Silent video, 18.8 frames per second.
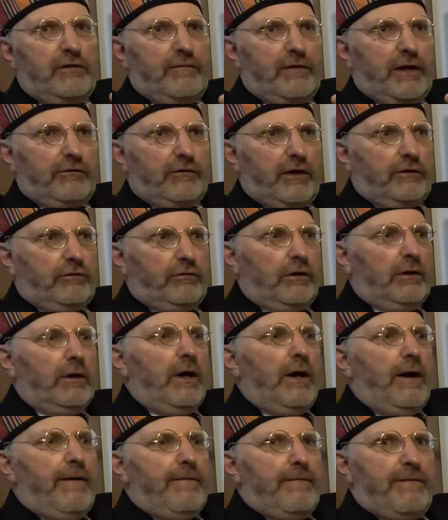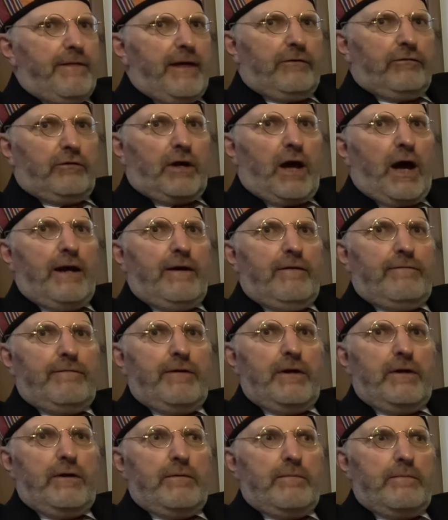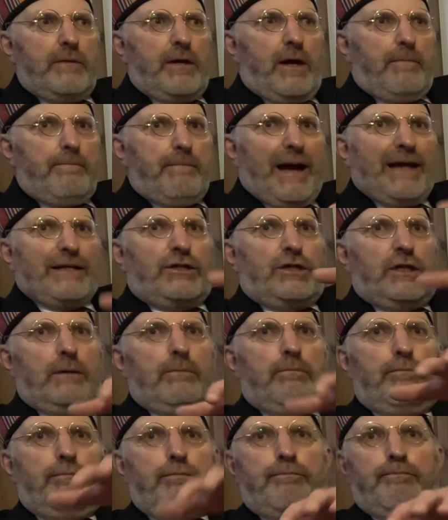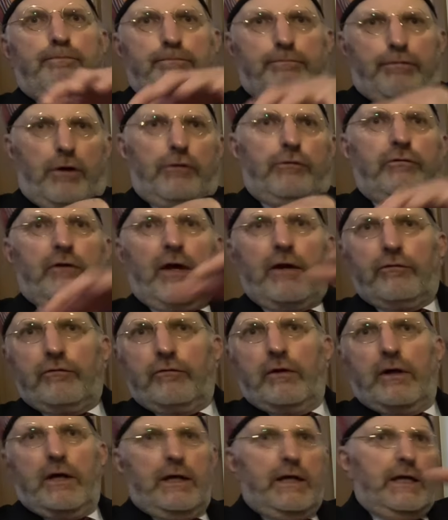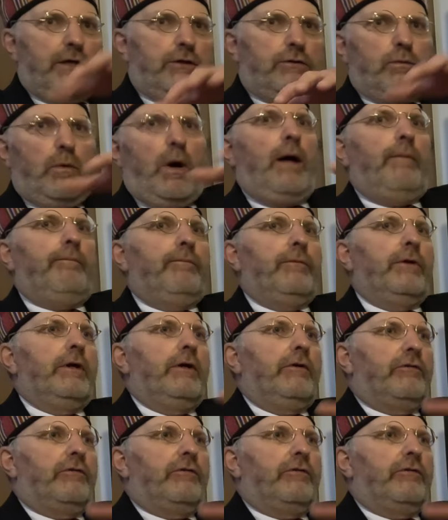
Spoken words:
civilization, there's a kind of a matching process in each one.